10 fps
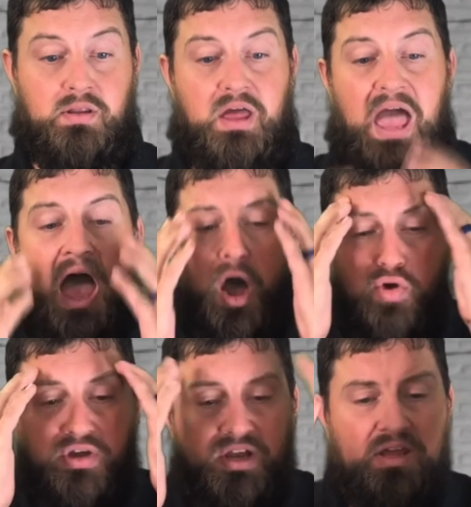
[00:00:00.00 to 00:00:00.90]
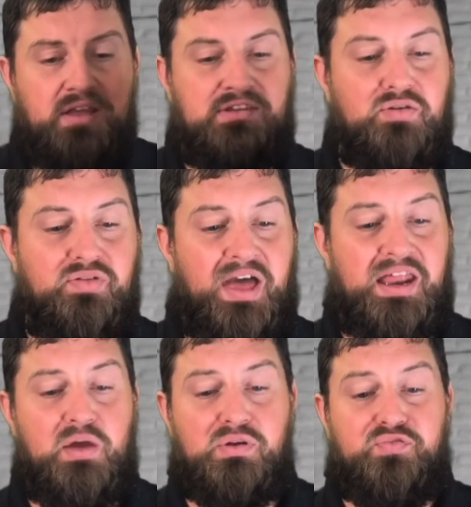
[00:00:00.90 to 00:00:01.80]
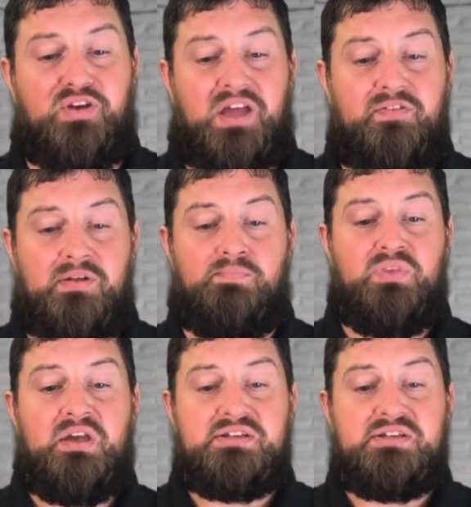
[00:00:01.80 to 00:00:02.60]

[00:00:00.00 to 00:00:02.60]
How could he do that? He was forgiven